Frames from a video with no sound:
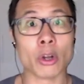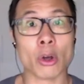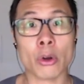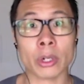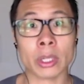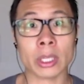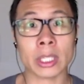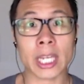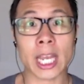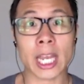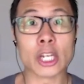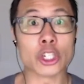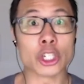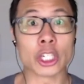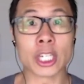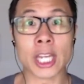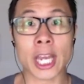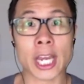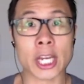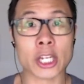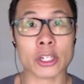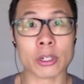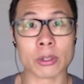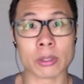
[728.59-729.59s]
only
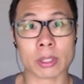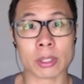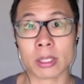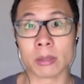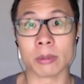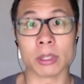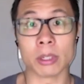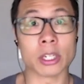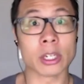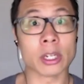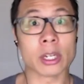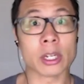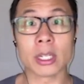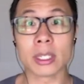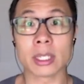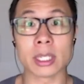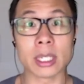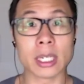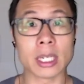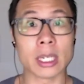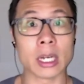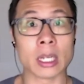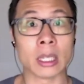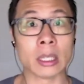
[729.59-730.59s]
educational systems, you're going to
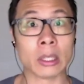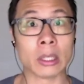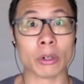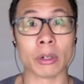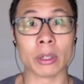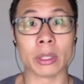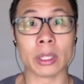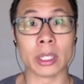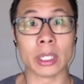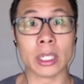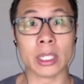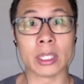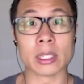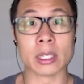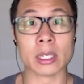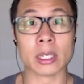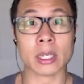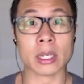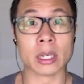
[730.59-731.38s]
see a lot of these